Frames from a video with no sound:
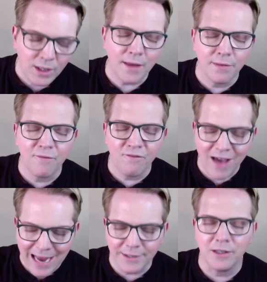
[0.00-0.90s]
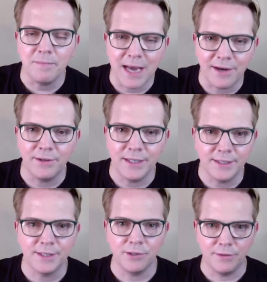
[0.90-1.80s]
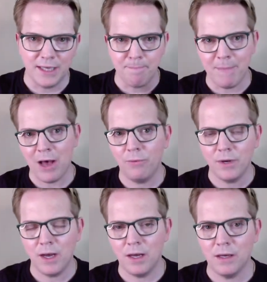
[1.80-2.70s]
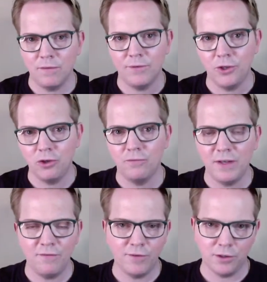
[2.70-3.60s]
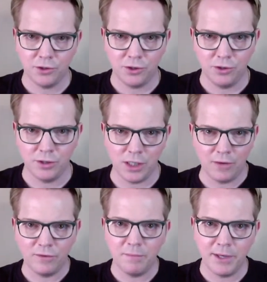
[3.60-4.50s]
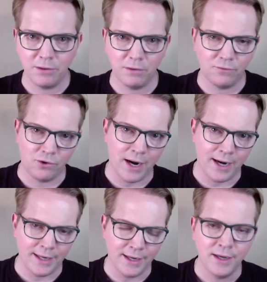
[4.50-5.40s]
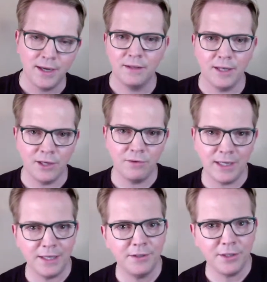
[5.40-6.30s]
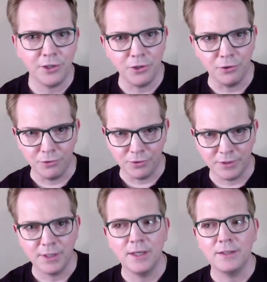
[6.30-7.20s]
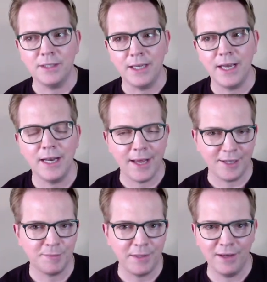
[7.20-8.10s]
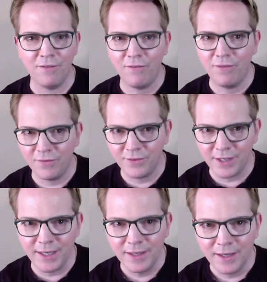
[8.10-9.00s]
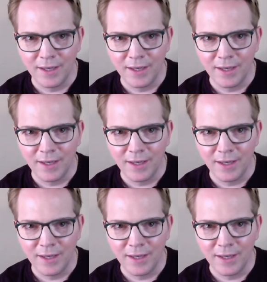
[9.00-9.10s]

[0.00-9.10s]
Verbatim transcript: the fact of the matter is, though, the amount of UV filters of the mineral variety that you need to use to hit SPF 50,